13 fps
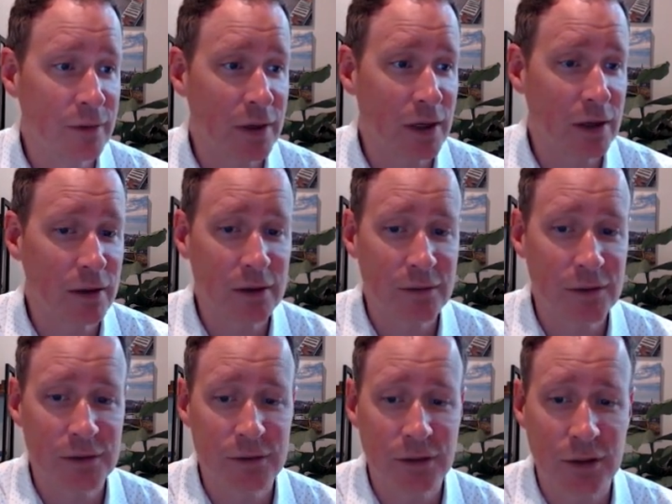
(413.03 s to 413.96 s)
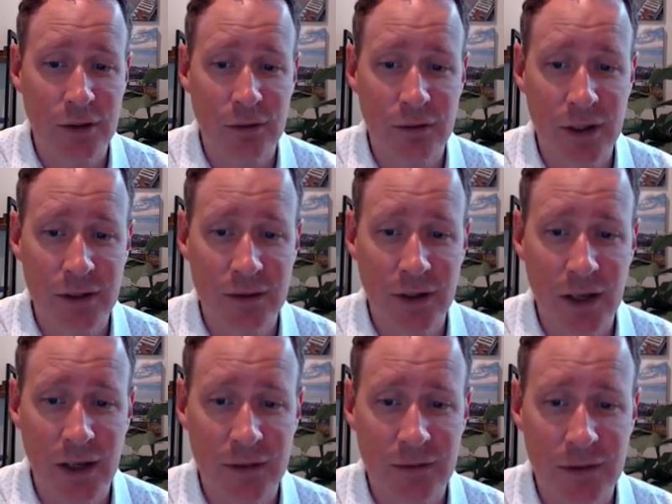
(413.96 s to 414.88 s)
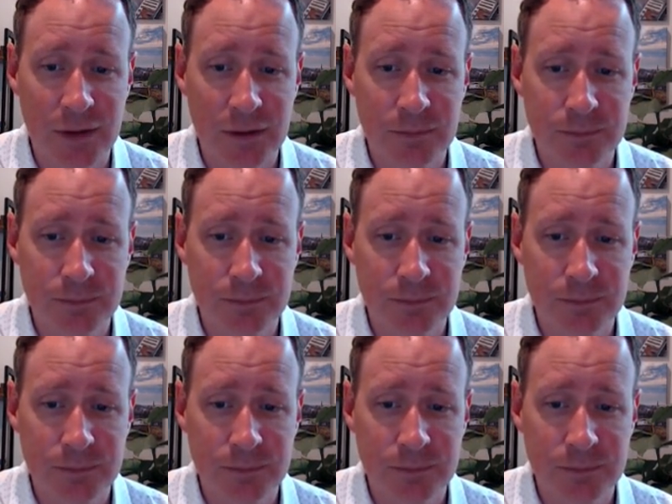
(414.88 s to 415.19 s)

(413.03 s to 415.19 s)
areas that you can create tasks in.